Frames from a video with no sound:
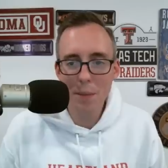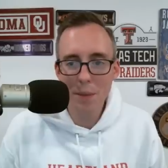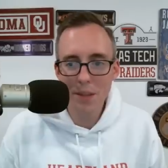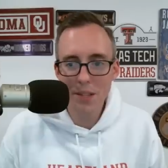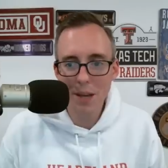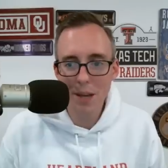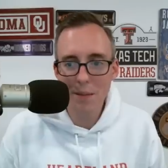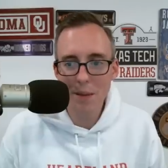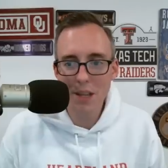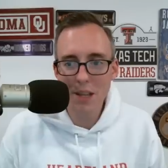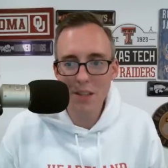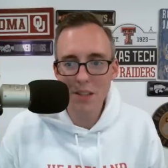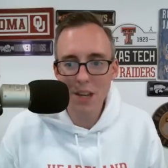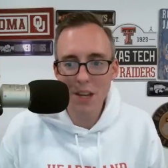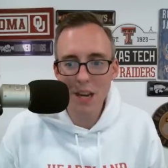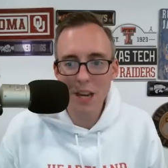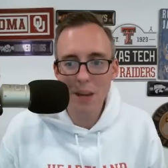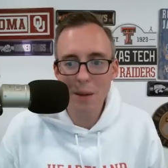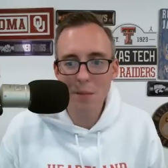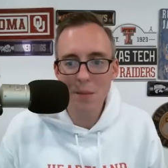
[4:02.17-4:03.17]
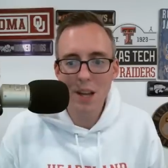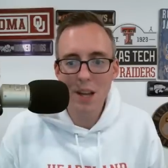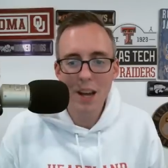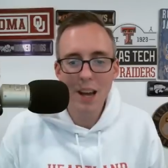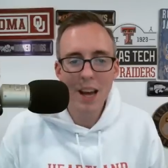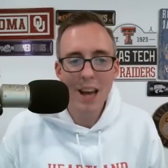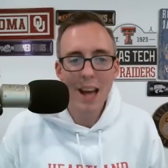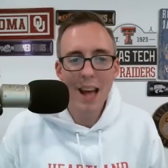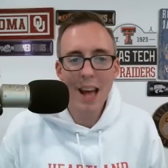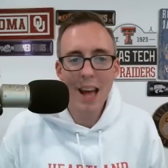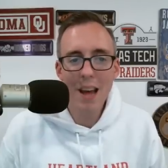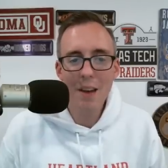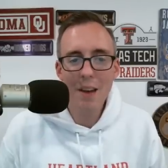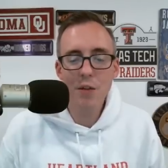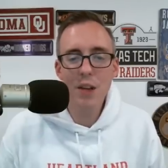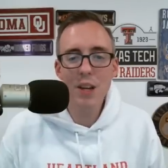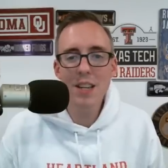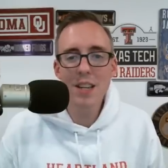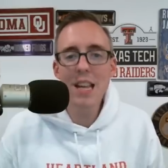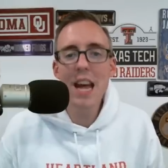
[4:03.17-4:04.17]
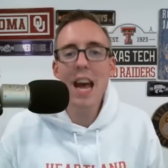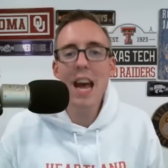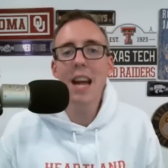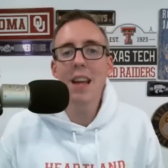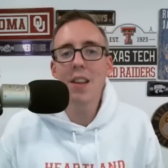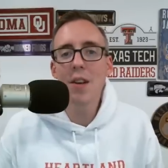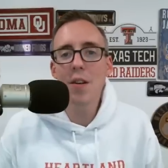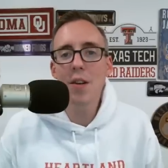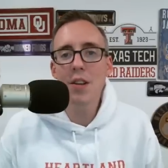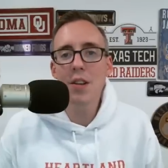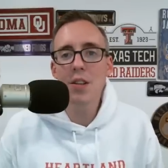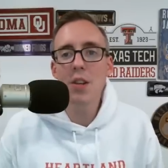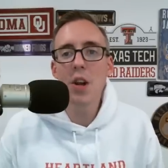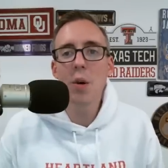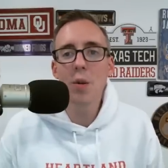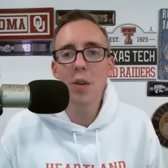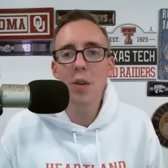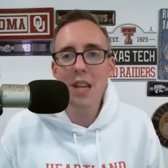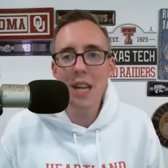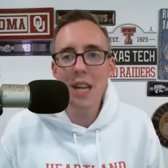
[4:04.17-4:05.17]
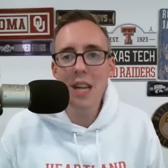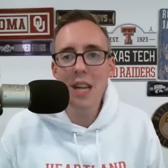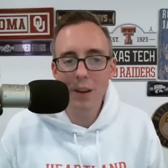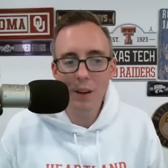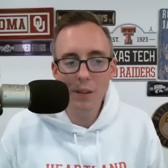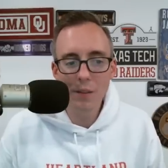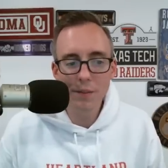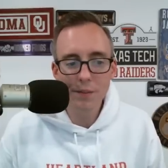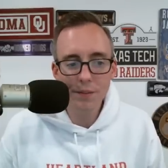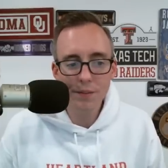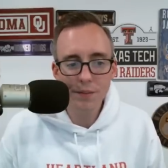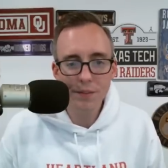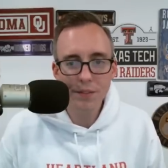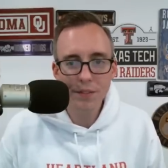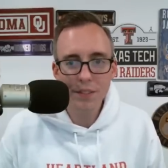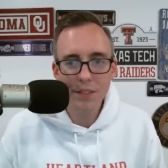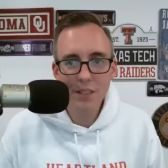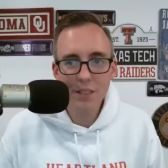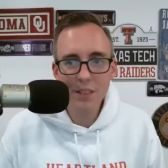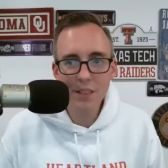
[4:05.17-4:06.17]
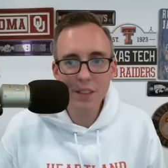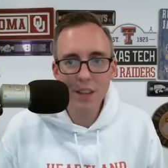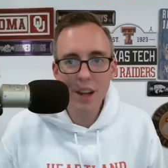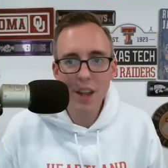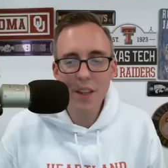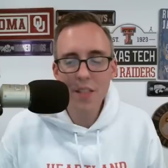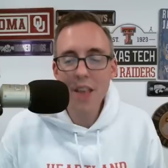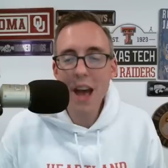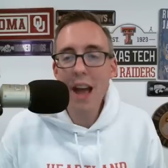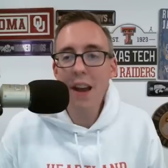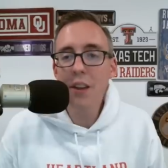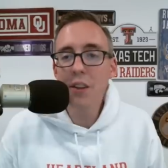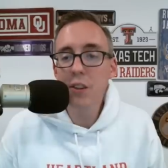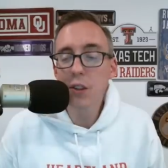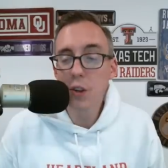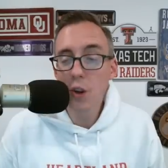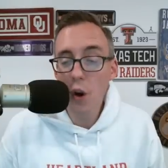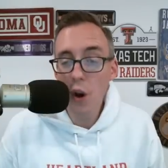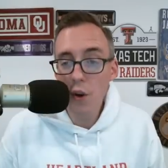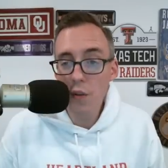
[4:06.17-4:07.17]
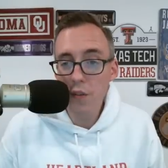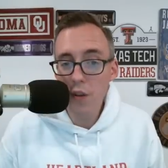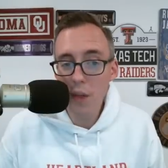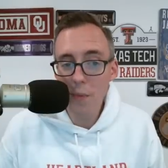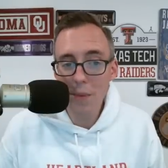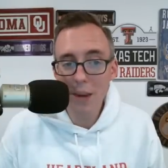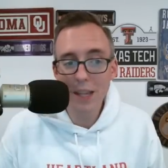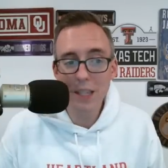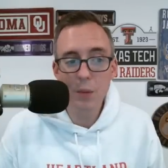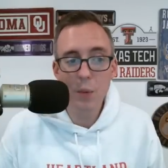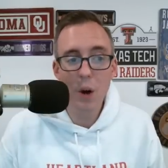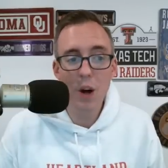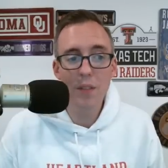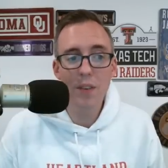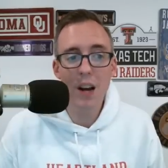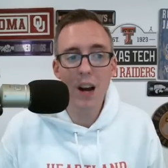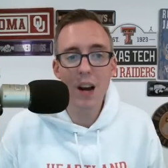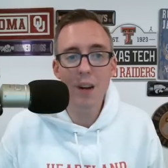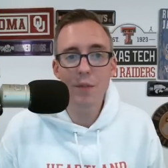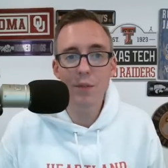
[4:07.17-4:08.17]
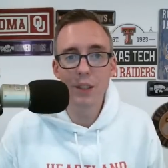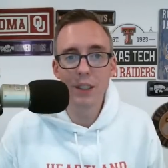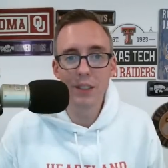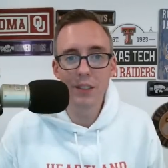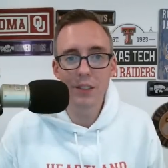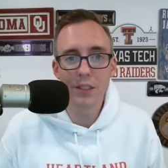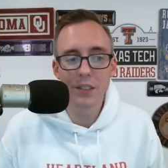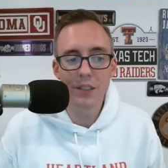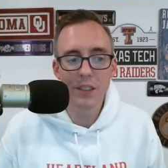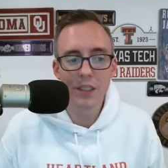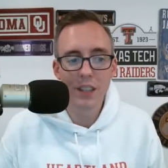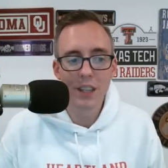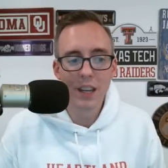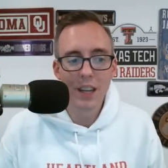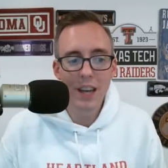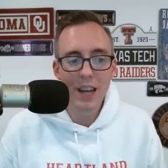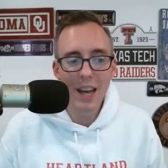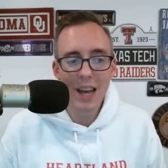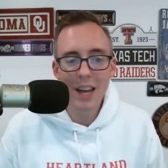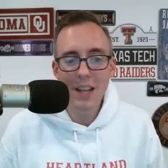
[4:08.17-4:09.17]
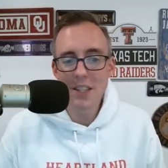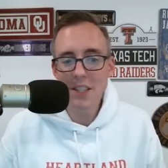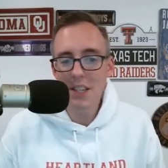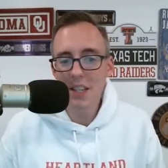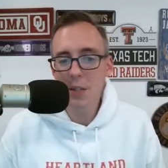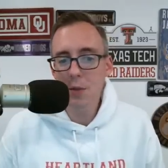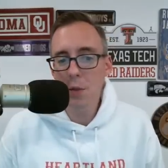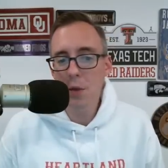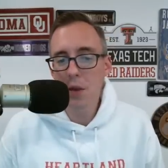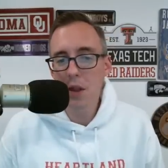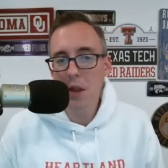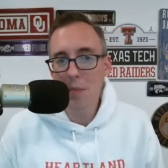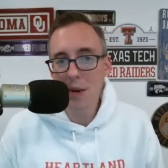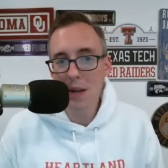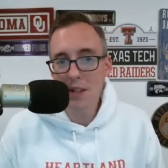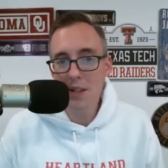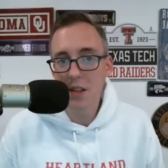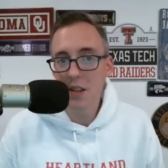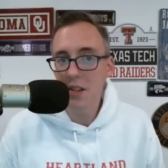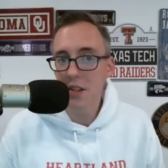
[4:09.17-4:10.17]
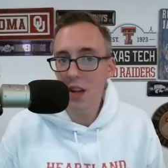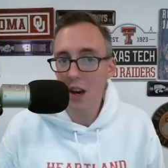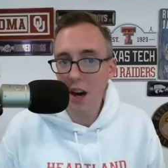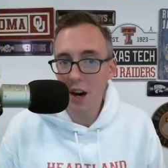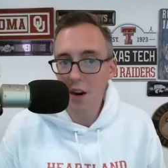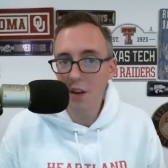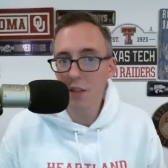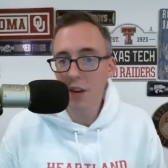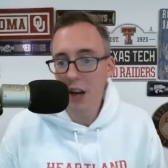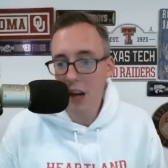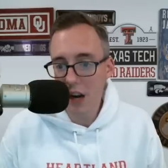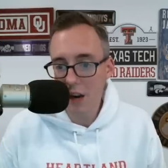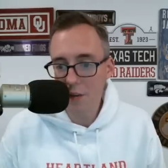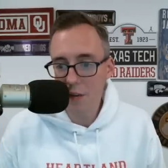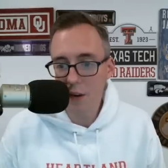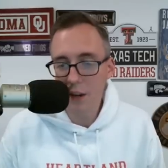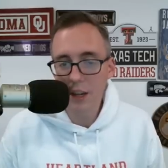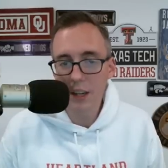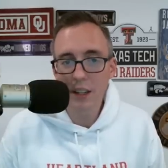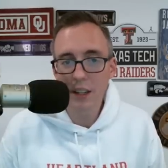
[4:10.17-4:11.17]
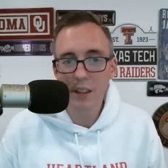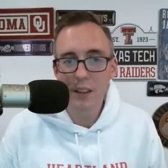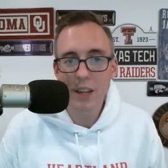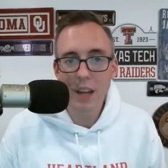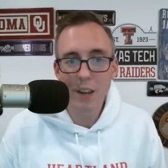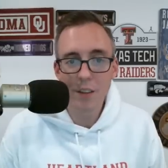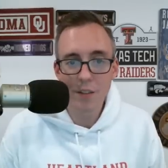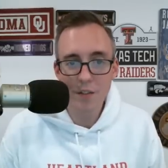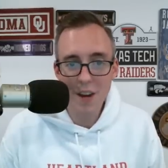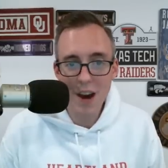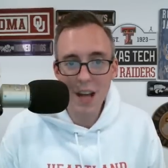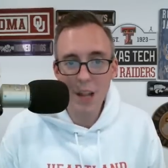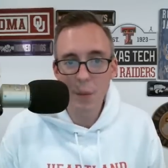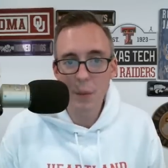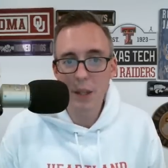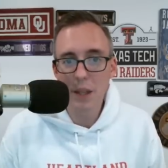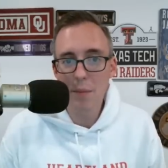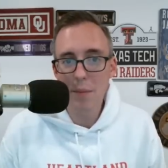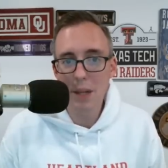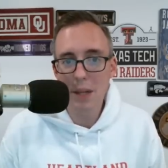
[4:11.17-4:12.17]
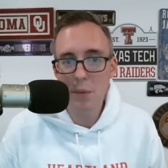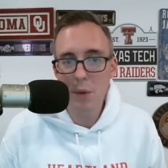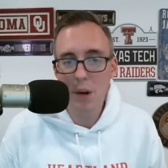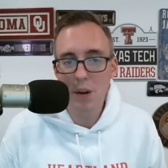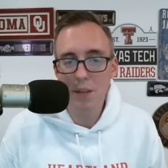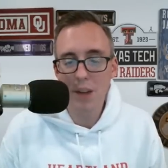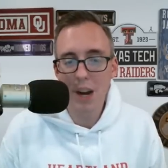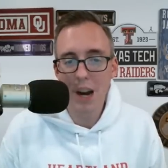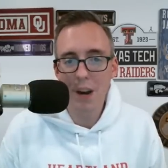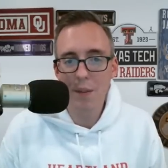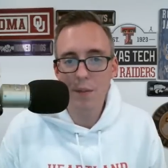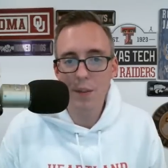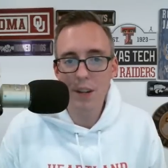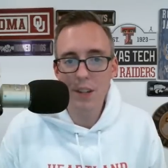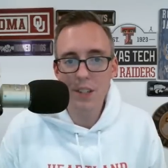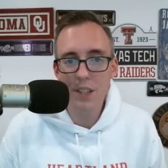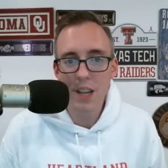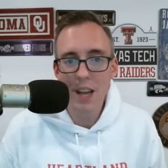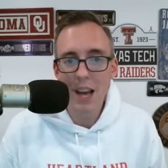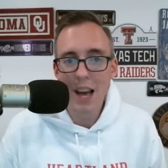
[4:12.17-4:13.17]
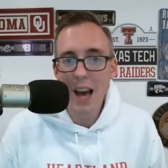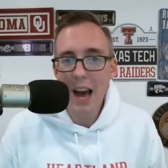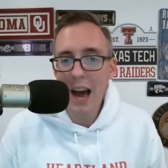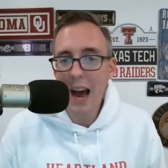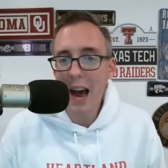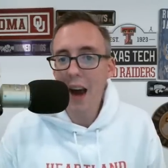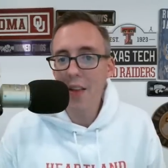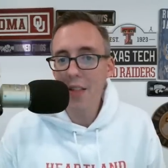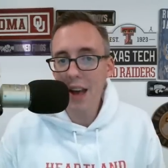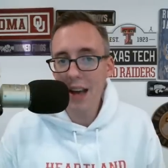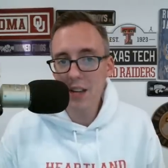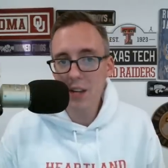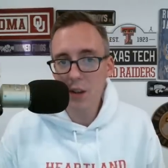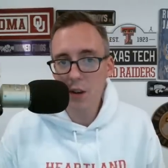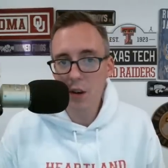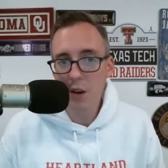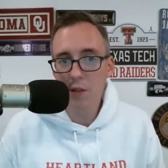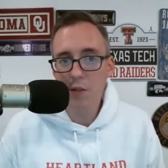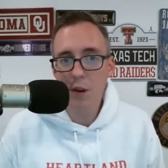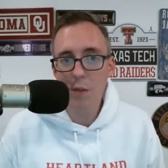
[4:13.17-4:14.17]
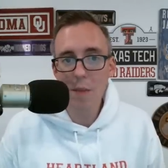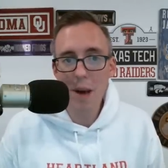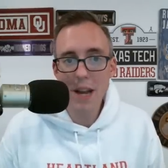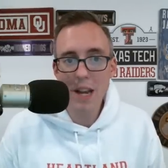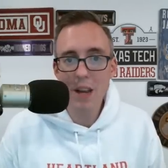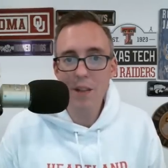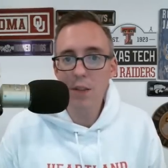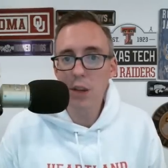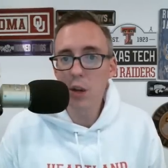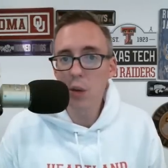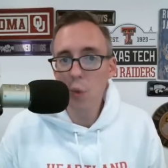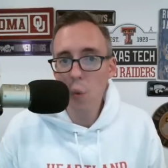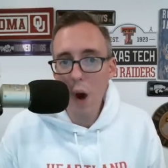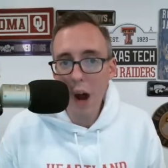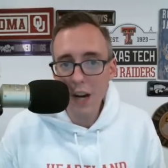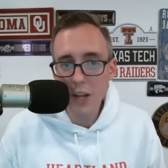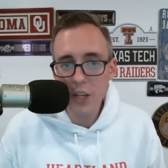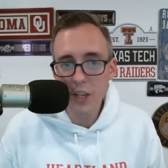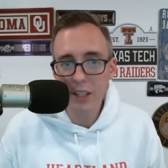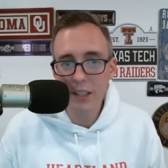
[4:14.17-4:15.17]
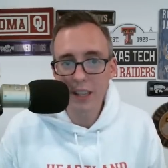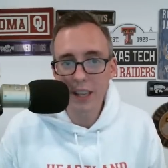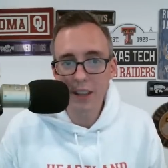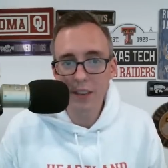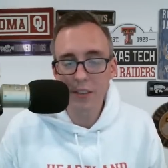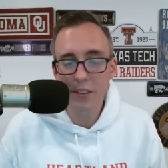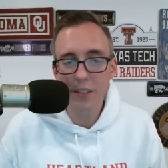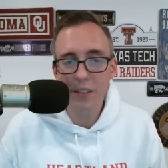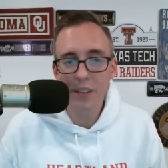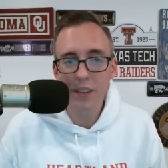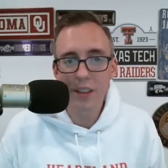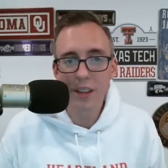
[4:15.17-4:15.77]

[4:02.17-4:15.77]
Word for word: with some of these teams, every day there is no deal. That is good for the Big 12 Conference. And since we're in the business of covering and following the Big 12 Conference, that's good for many of you watching this.